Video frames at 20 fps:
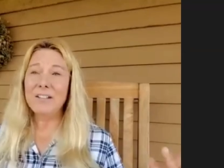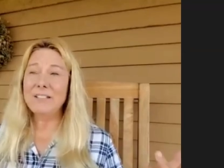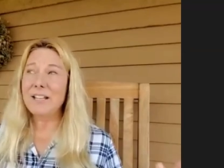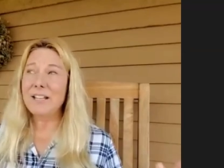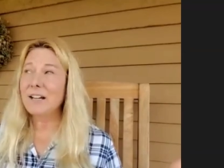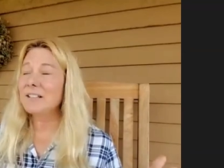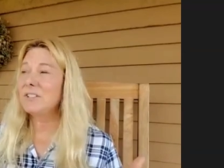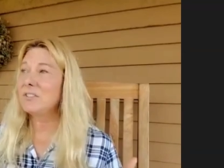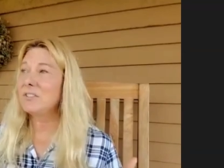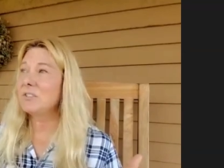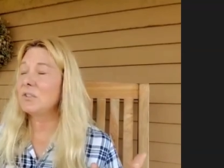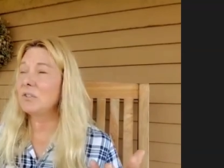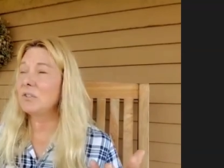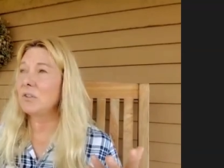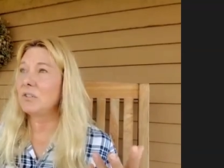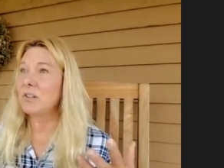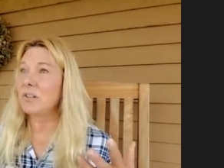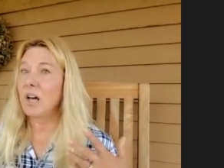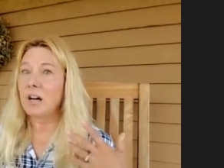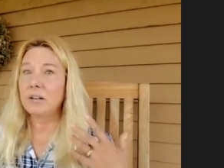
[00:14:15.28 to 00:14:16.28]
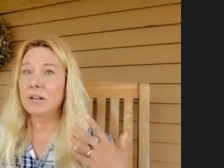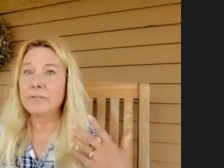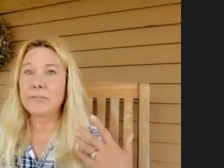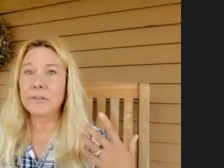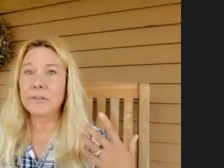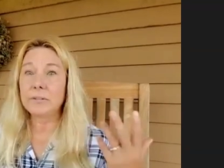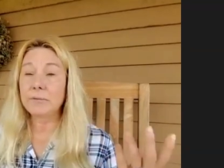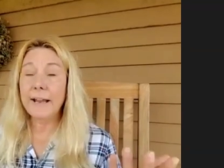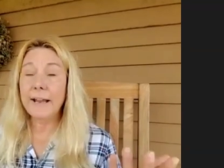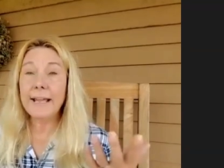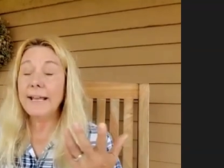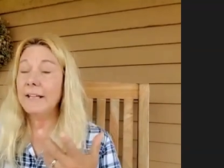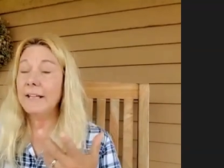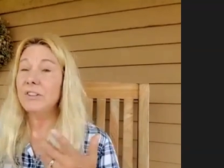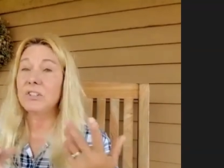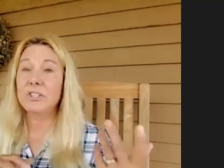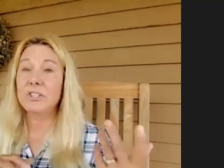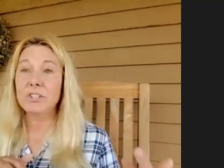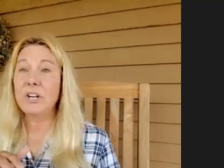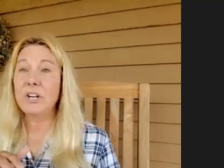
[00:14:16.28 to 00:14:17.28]
Ducks love the rain,
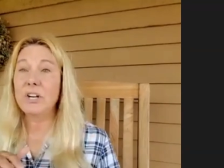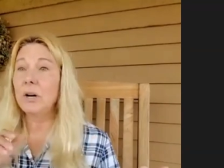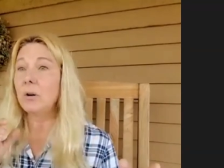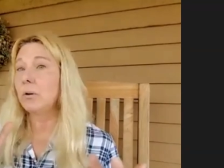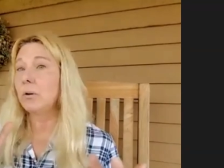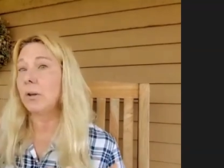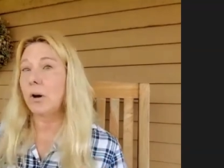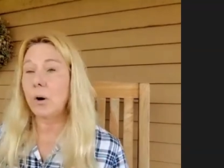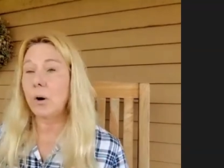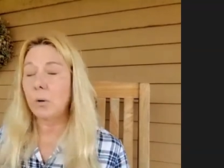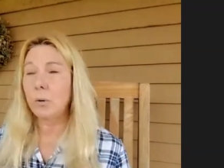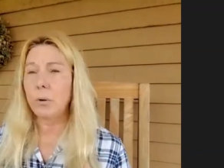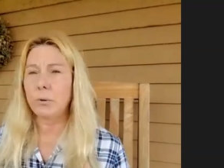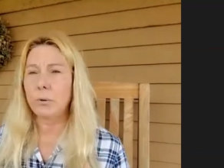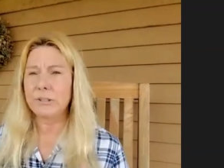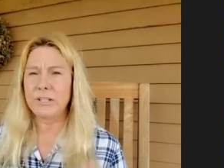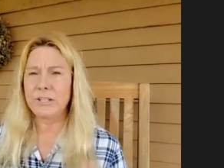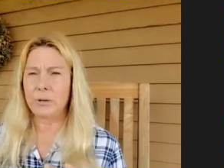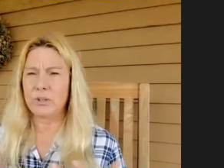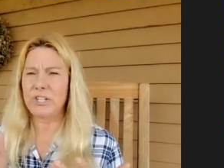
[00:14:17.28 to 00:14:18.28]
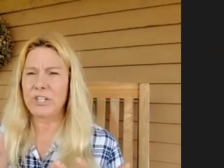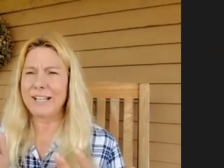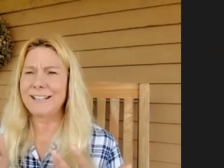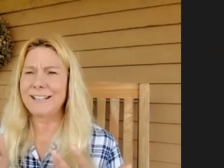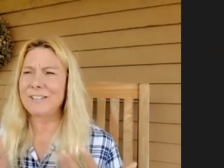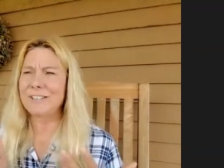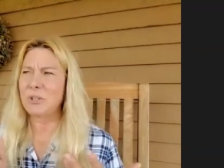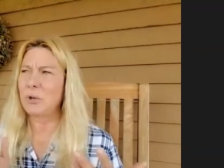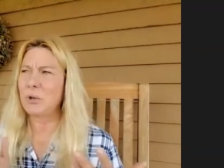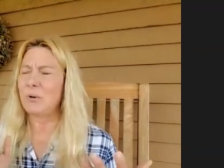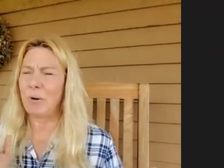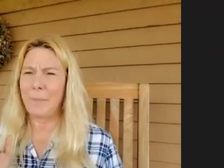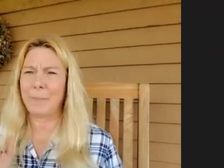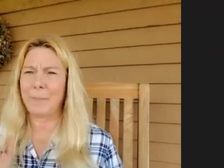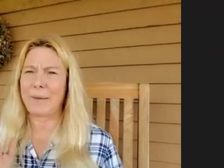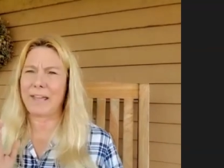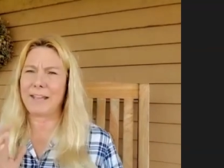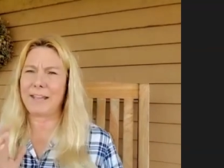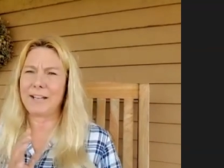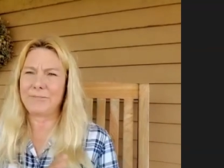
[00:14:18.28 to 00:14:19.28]
the snow, the cold. You know, chickens are
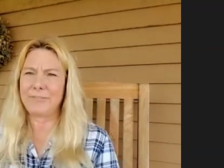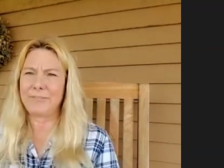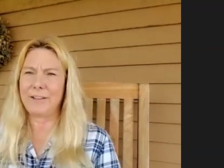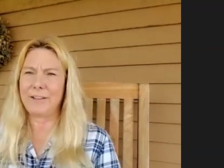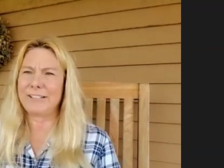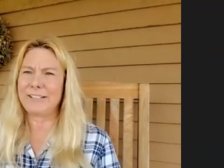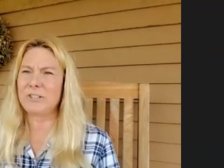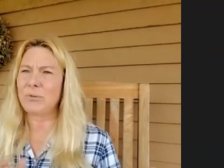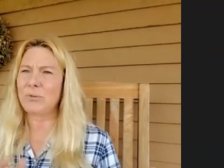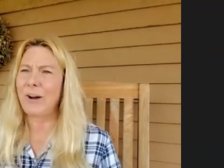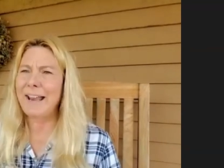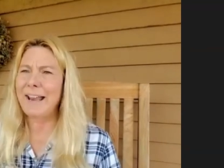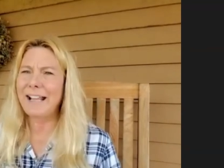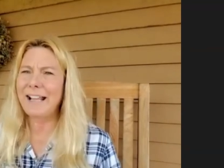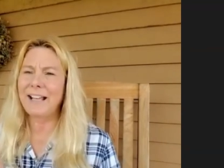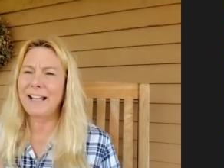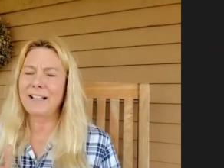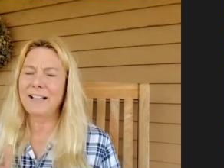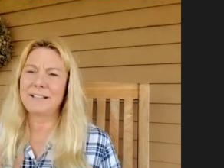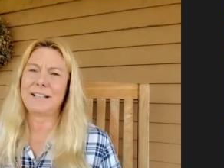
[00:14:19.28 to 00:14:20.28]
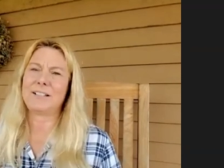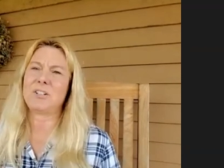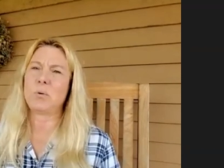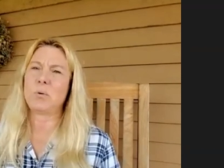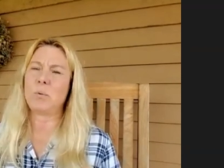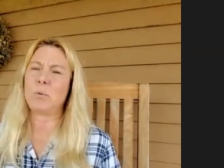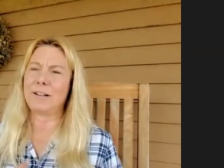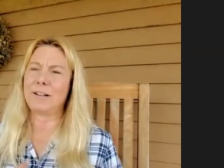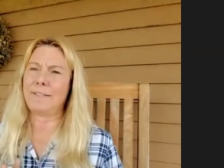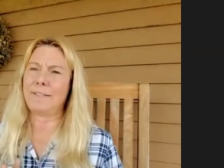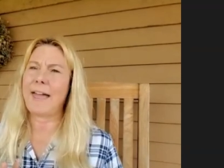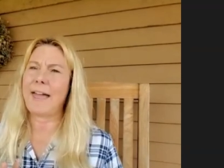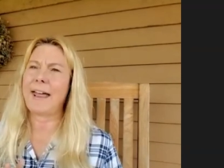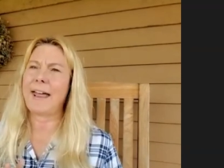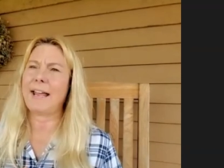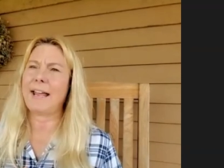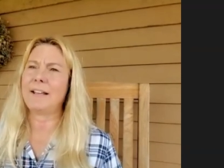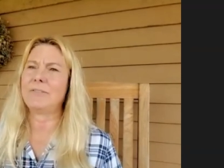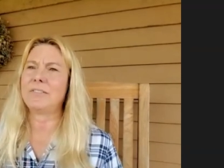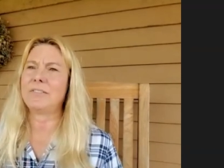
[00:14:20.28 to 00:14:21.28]
grumpy. If it's raining, they don't want to
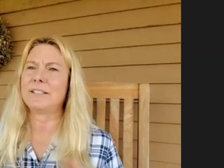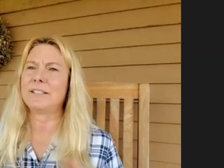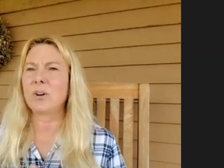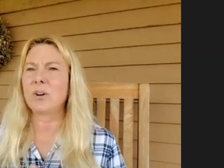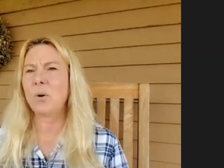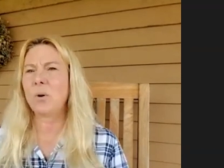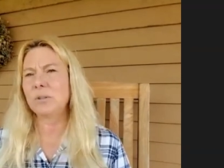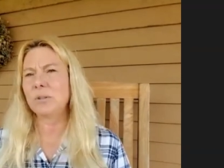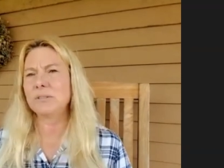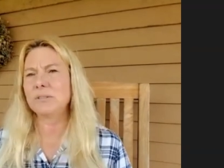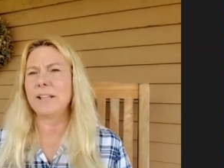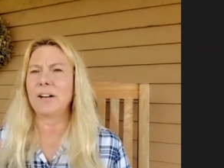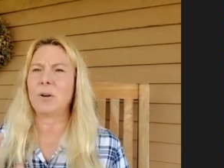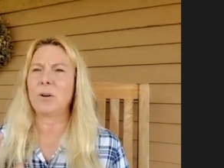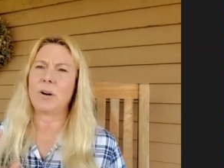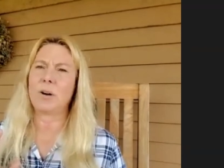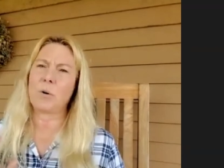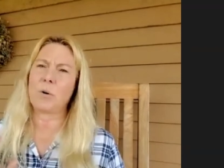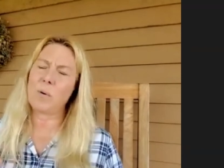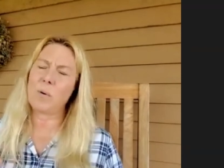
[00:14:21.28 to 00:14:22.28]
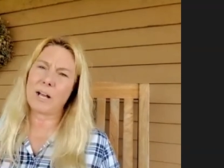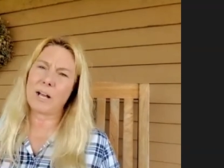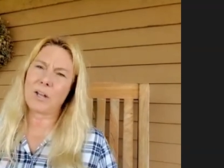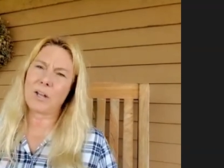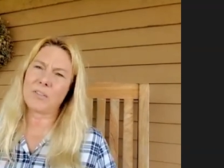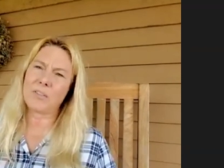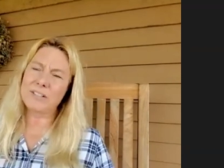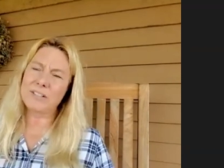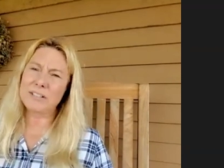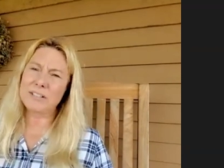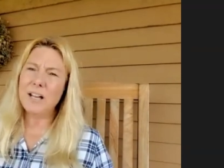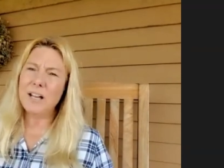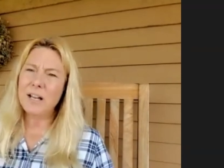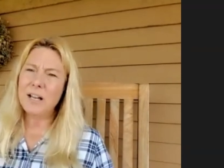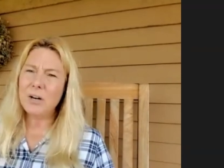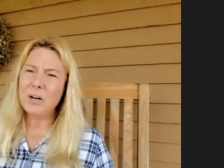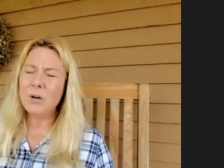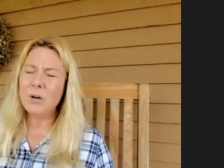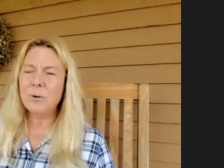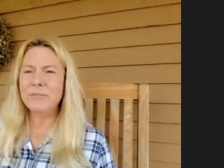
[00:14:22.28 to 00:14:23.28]
lay. If it's cold, they don't want to walk on the
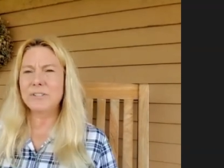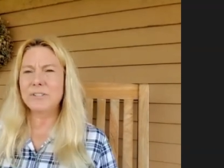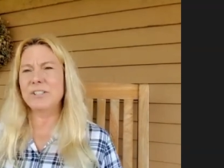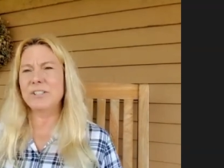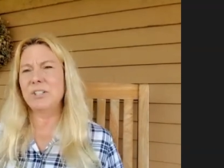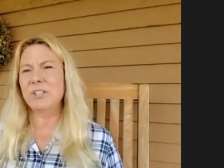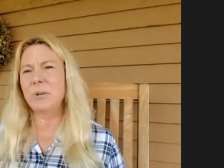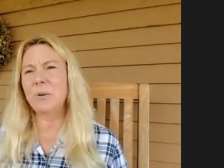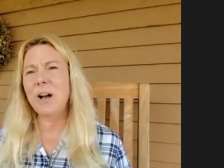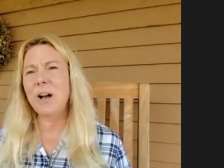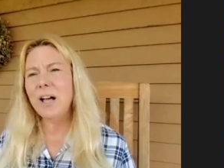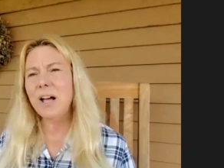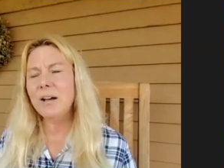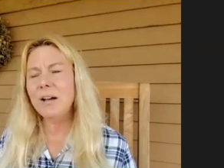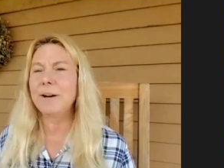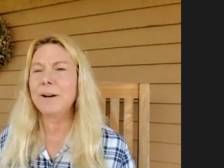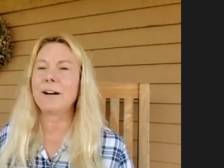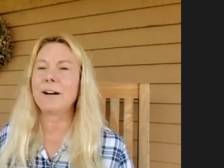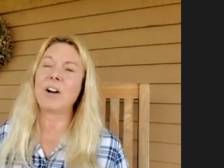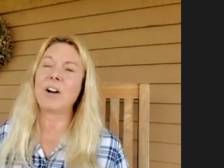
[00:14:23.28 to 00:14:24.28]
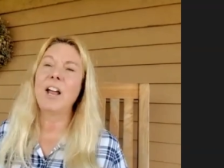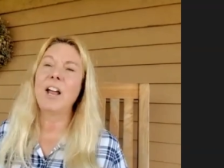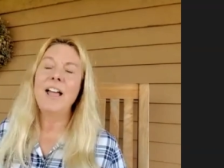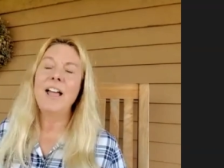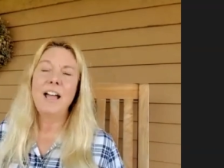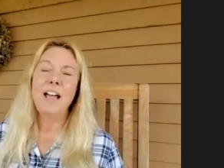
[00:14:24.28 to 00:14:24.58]
snow. If it's too hot, whatever.